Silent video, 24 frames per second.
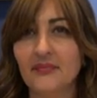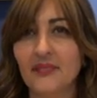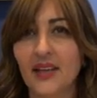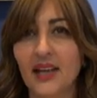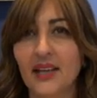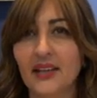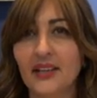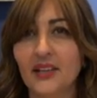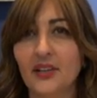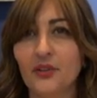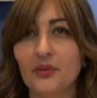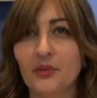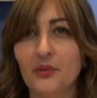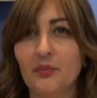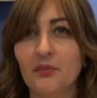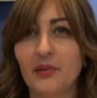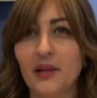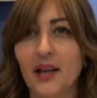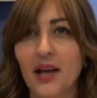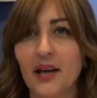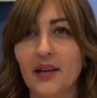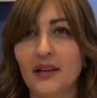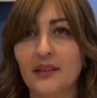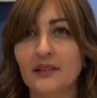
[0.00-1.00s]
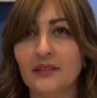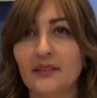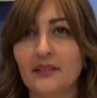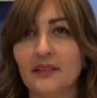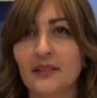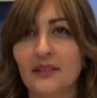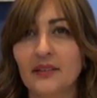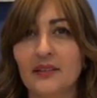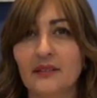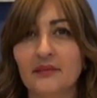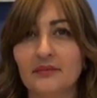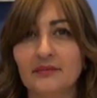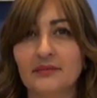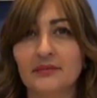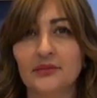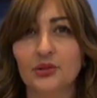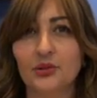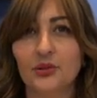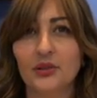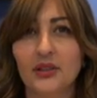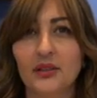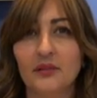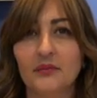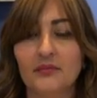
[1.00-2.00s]
he replied
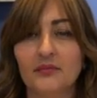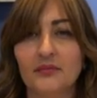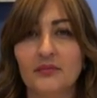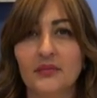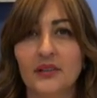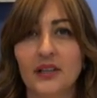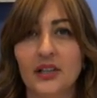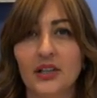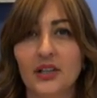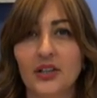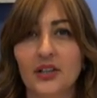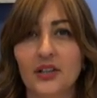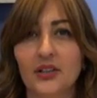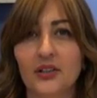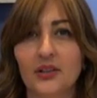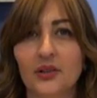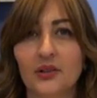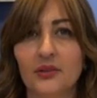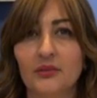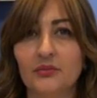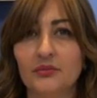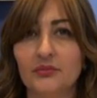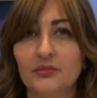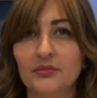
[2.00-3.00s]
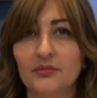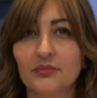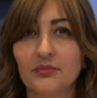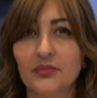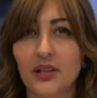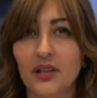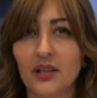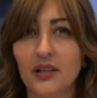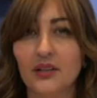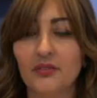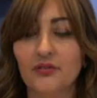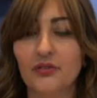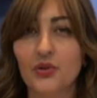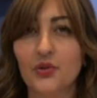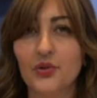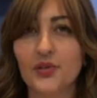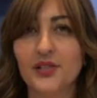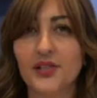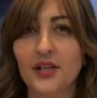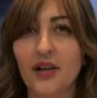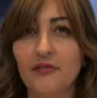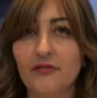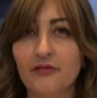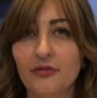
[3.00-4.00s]
to him, "If you're
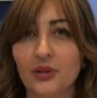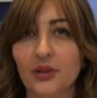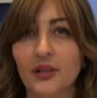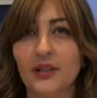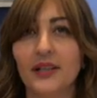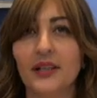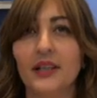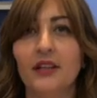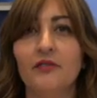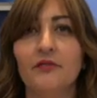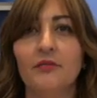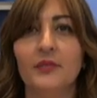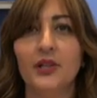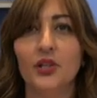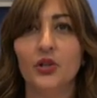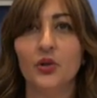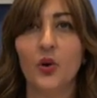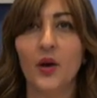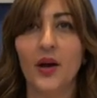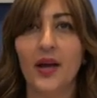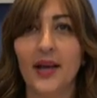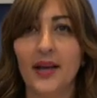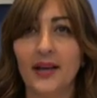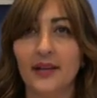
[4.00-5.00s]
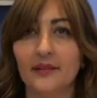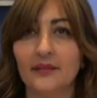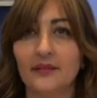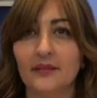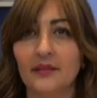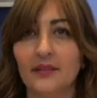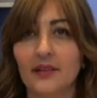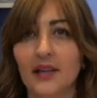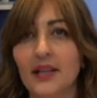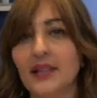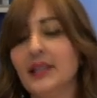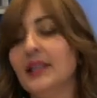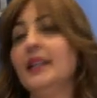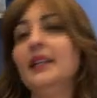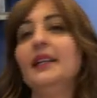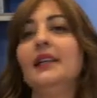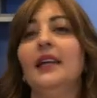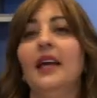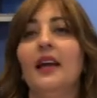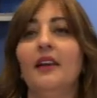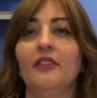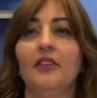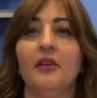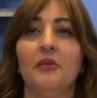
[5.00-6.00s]
suffering, give me your hand." And he
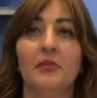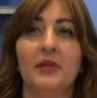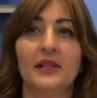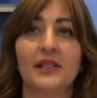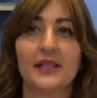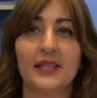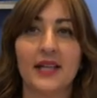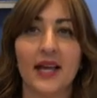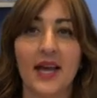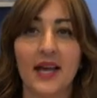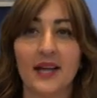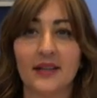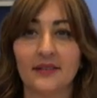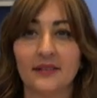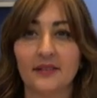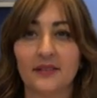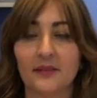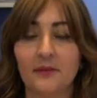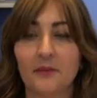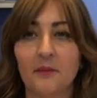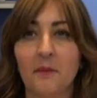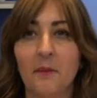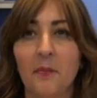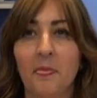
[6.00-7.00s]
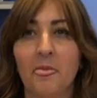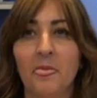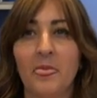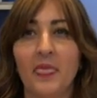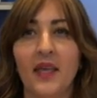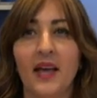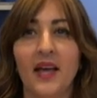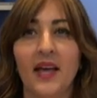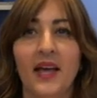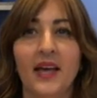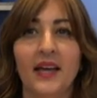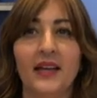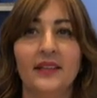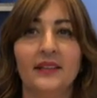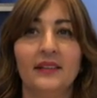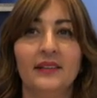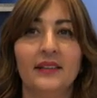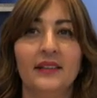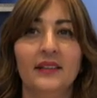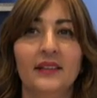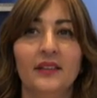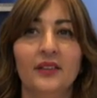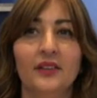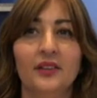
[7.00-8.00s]
gave him his hand, and
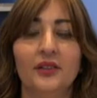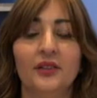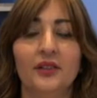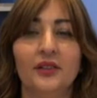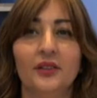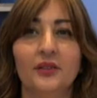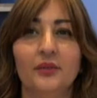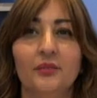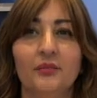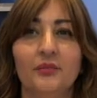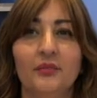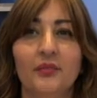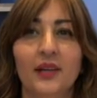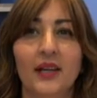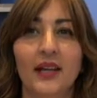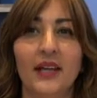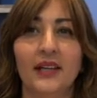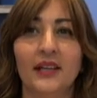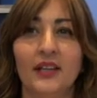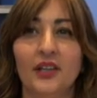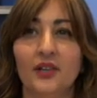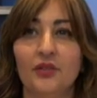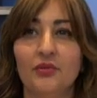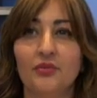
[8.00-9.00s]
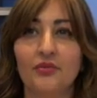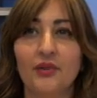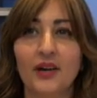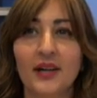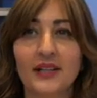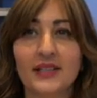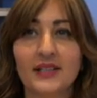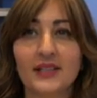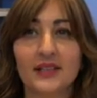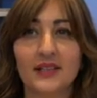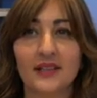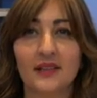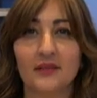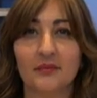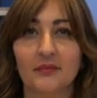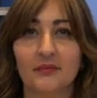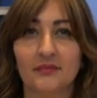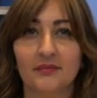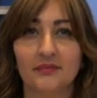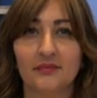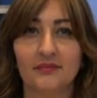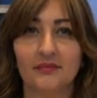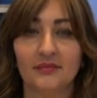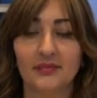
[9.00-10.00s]
he raised
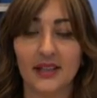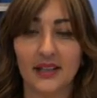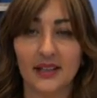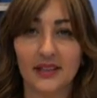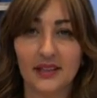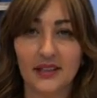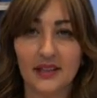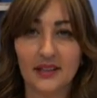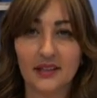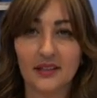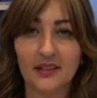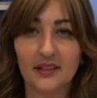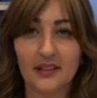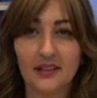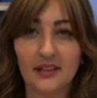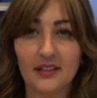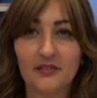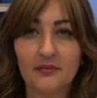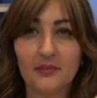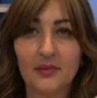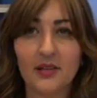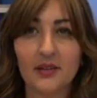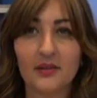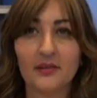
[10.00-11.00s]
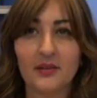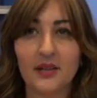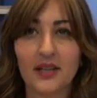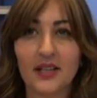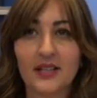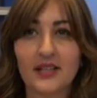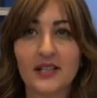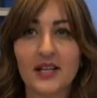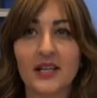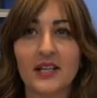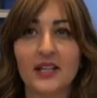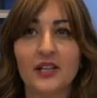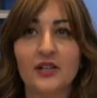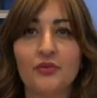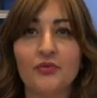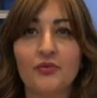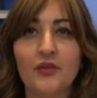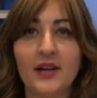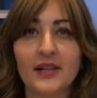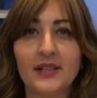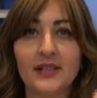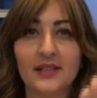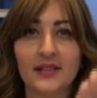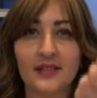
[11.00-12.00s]
him, like he gave me, and he
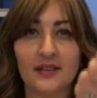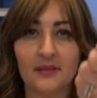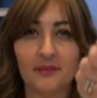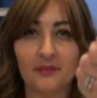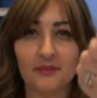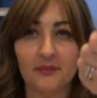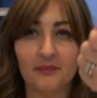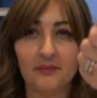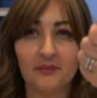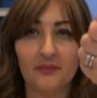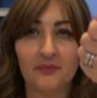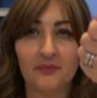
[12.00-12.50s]
raised him.